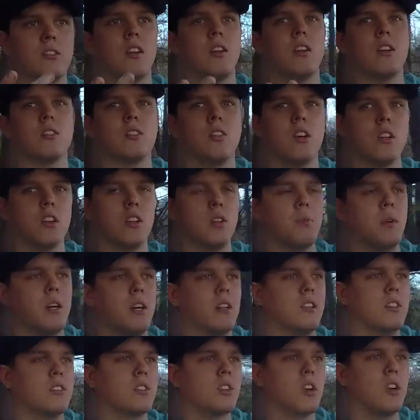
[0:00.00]
kind of talking
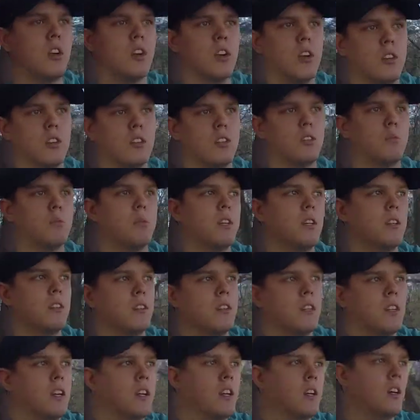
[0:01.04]
about his car a little bit.
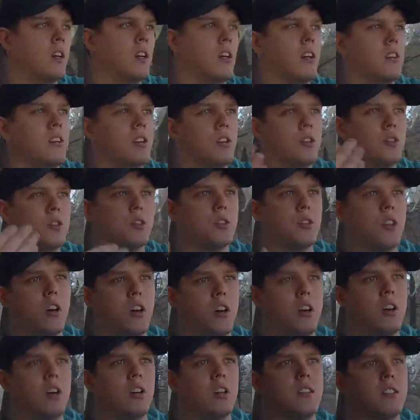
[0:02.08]
I know you
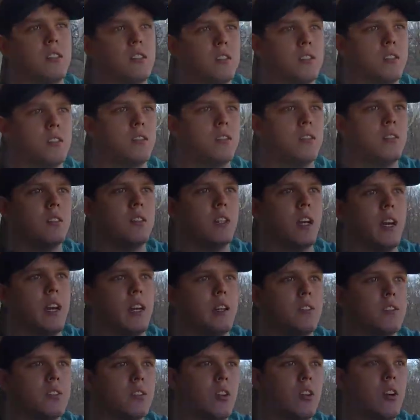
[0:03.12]
saw his
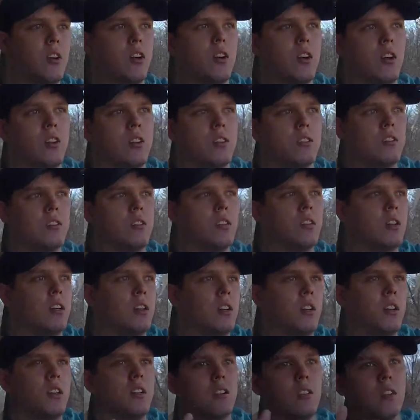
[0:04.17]
dad's car
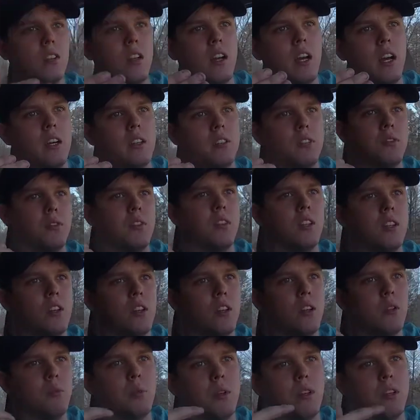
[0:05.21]
in the last
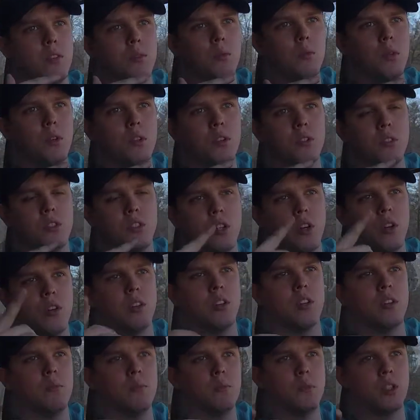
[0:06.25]
video, but we'll show
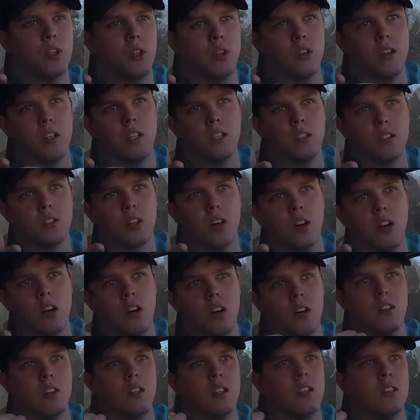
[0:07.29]
him showing his
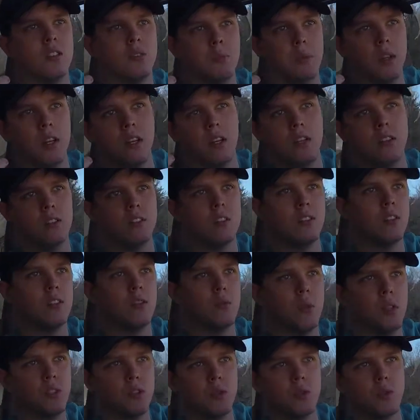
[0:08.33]
car and his plans
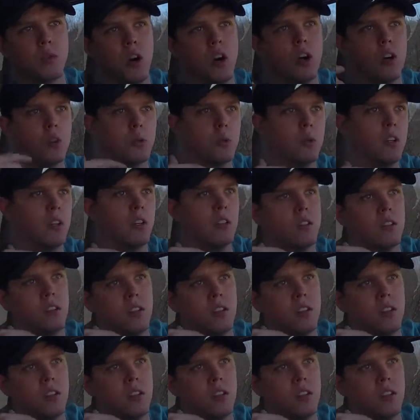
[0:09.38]
and what's wrong with it.